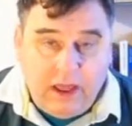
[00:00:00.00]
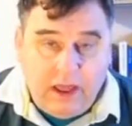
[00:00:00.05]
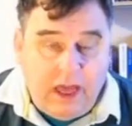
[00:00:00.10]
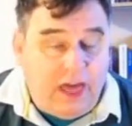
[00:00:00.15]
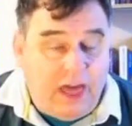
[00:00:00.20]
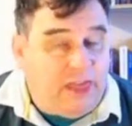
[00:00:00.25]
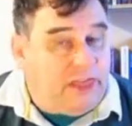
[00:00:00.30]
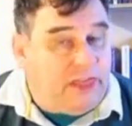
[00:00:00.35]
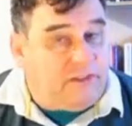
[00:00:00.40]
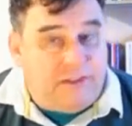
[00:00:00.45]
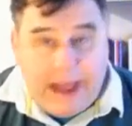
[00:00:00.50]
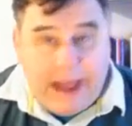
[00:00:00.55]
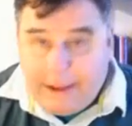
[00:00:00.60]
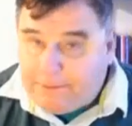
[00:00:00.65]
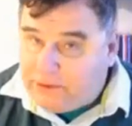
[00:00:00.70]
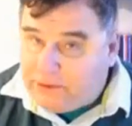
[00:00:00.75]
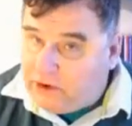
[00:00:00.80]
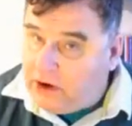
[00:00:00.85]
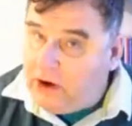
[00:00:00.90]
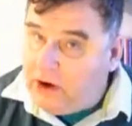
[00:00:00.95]
The
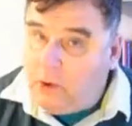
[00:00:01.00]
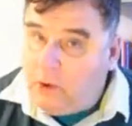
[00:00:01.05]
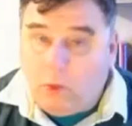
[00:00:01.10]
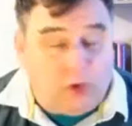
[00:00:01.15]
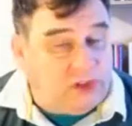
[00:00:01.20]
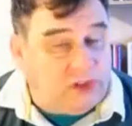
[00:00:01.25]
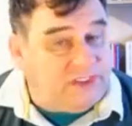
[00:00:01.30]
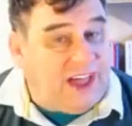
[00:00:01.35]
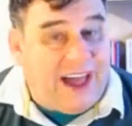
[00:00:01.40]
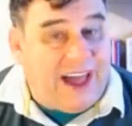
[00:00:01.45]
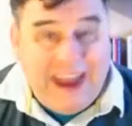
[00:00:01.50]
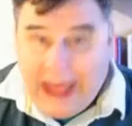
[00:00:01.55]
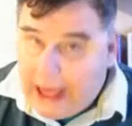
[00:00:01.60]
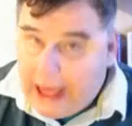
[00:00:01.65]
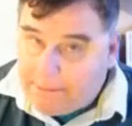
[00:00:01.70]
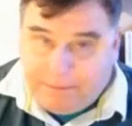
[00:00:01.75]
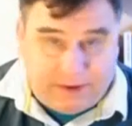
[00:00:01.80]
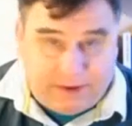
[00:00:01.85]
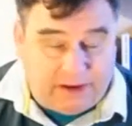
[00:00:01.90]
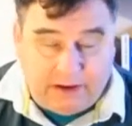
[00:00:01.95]
rapture will not
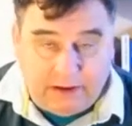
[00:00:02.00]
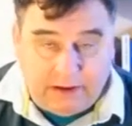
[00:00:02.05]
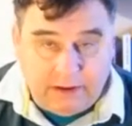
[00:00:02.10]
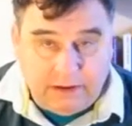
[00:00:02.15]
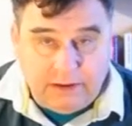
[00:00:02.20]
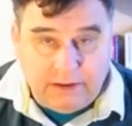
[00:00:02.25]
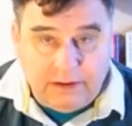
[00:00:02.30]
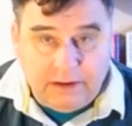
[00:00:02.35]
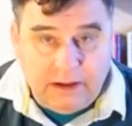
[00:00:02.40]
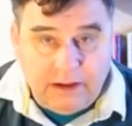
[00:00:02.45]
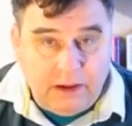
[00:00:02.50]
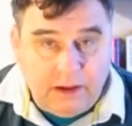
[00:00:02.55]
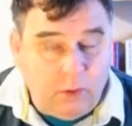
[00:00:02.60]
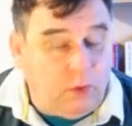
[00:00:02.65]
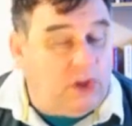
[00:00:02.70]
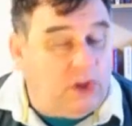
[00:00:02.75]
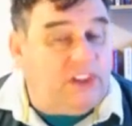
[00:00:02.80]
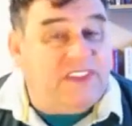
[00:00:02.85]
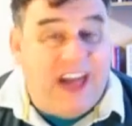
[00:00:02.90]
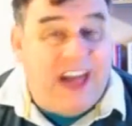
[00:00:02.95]
happen.
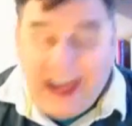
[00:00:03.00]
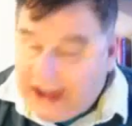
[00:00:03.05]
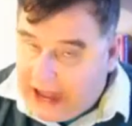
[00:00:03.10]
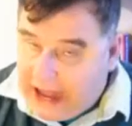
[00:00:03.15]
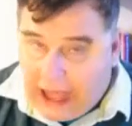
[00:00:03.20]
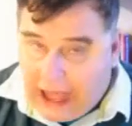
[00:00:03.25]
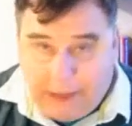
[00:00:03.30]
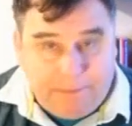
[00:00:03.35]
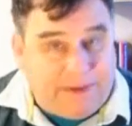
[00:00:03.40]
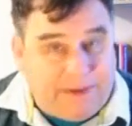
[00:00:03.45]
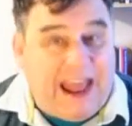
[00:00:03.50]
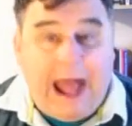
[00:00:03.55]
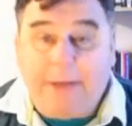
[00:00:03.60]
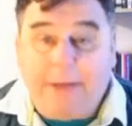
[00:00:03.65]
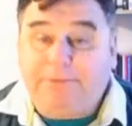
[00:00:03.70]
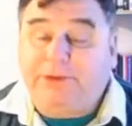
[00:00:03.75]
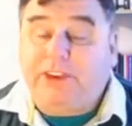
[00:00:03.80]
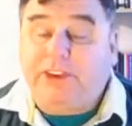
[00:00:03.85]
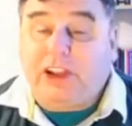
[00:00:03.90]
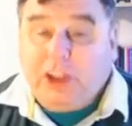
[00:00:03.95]
Will not happen,
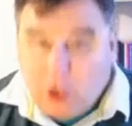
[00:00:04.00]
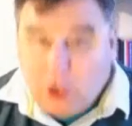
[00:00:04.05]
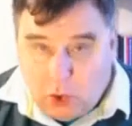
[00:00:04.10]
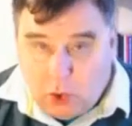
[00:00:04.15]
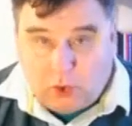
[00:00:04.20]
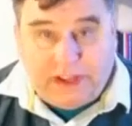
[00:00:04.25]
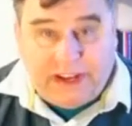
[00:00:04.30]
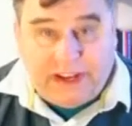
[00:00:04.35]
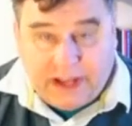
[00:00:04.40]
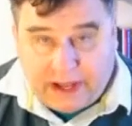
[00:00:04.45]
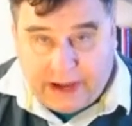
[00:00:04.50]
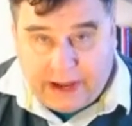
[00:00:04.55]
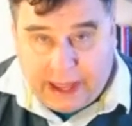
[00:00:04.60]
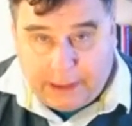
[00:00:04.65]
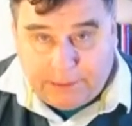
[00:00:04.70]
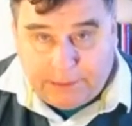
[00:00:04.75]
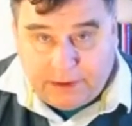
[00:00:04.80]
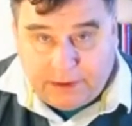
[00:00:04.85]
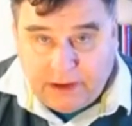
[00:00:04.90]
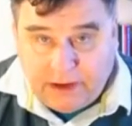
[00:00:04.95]
absolutely not happen,